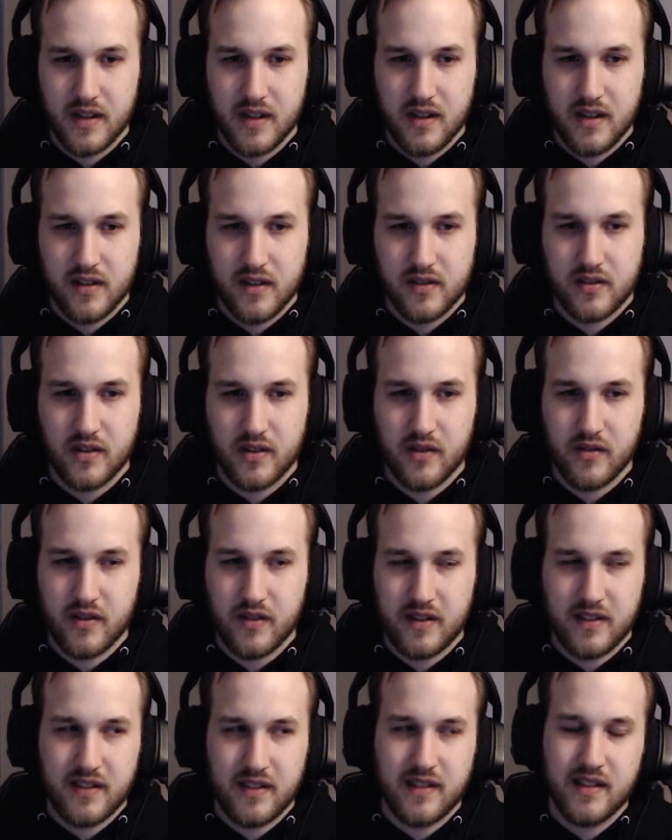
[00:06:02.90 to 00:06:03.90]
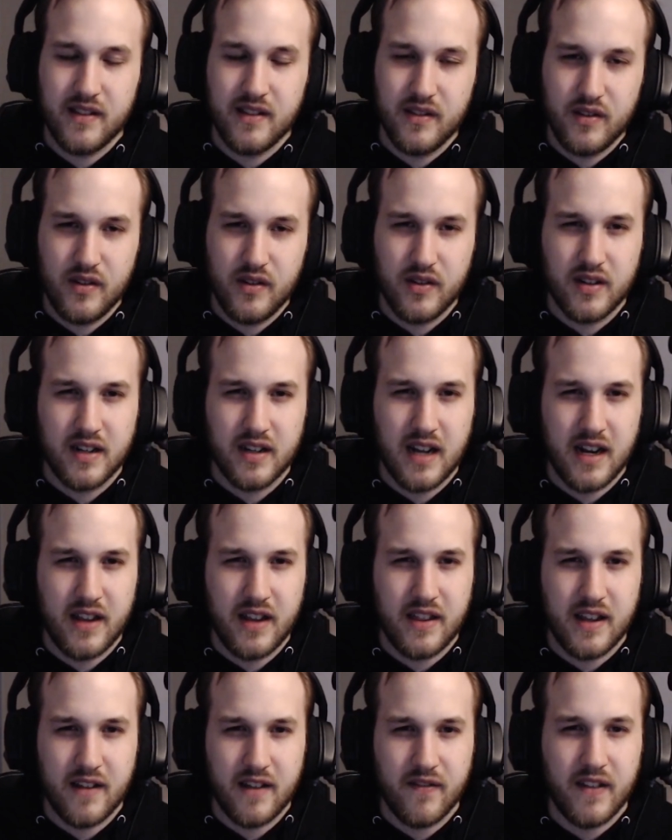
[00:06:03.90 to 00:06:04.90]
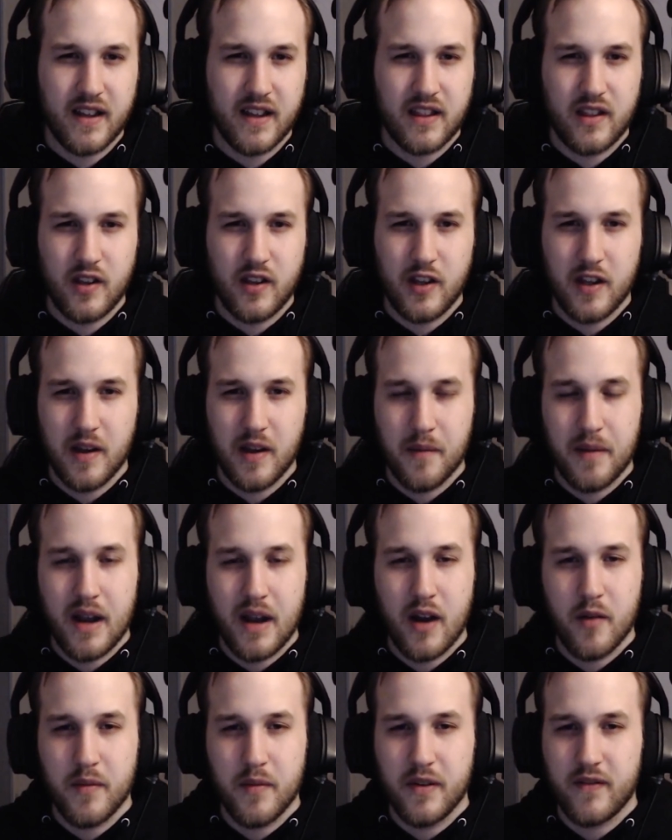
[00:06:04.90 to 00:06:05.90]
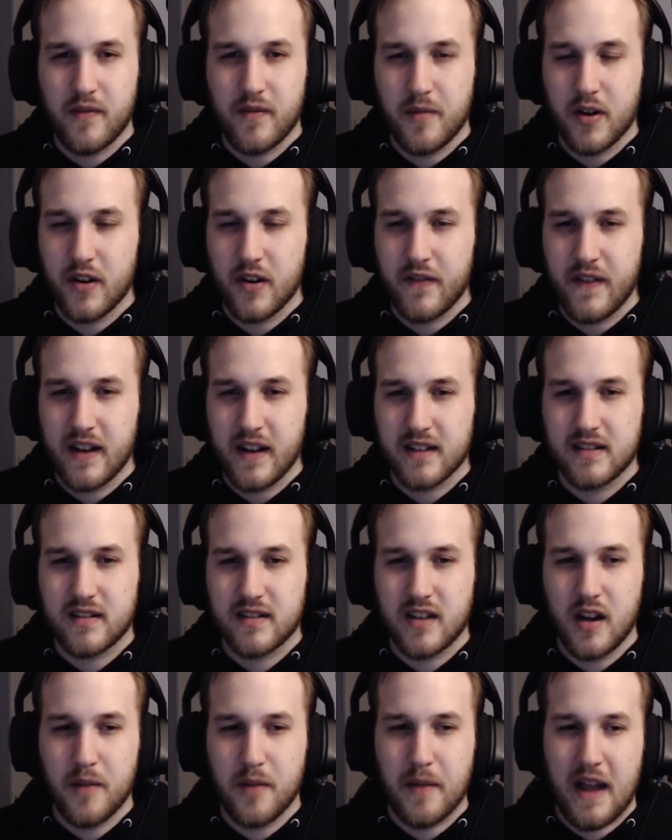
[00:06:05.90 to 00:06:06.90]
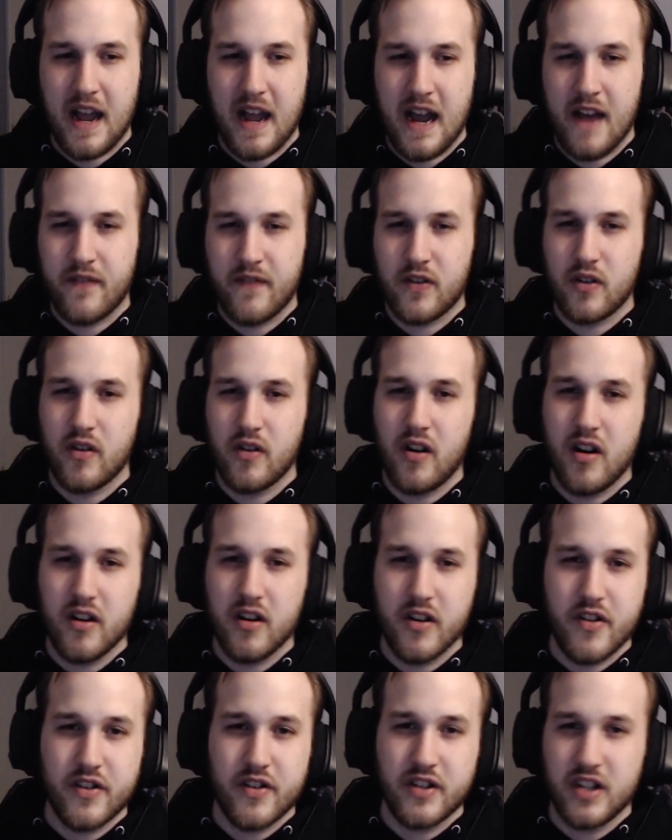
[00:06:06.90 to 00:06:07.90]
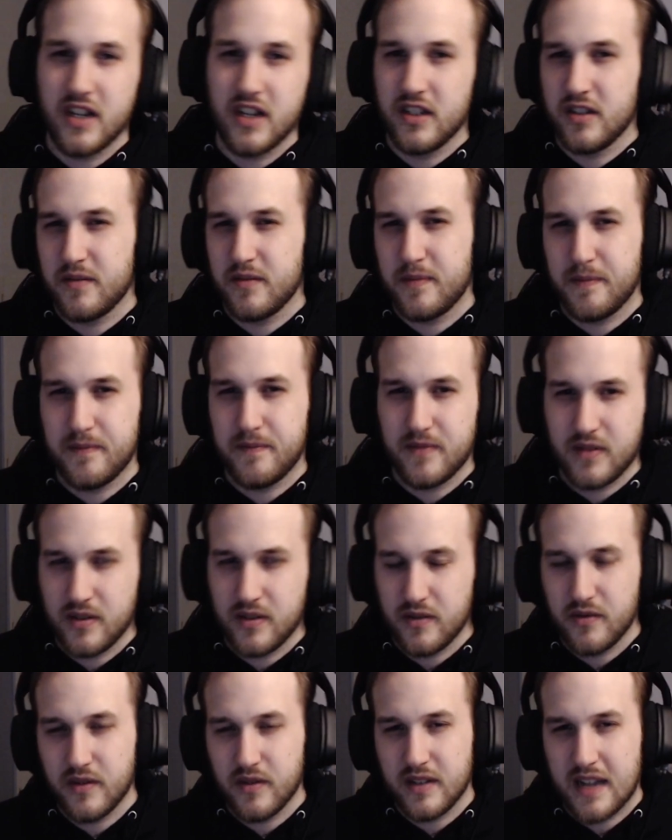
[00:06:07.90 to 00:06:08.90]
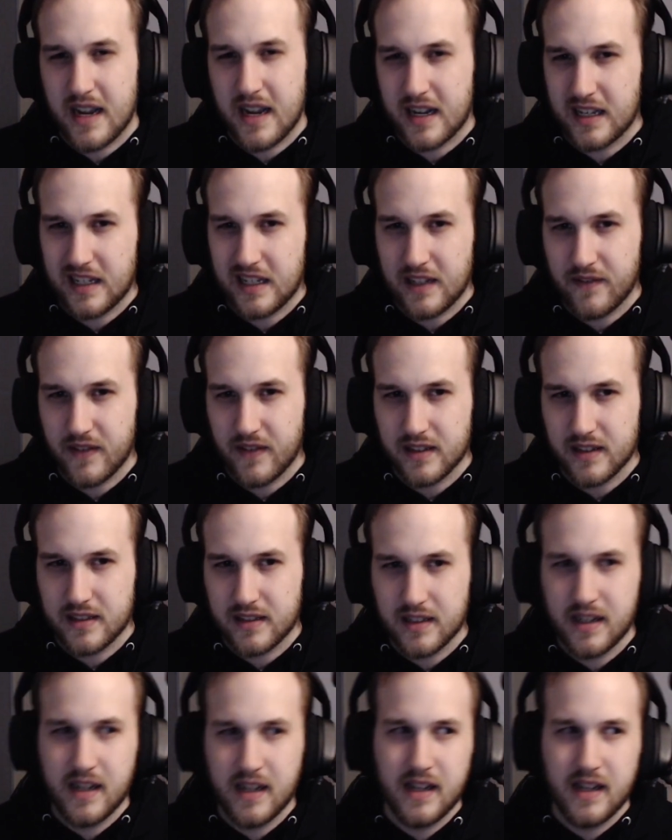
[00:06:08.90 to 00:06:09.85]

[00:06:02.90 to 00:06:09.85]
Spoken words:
So you can kind of think of like the empowerment from artifacts come after all other changes to attack and defense.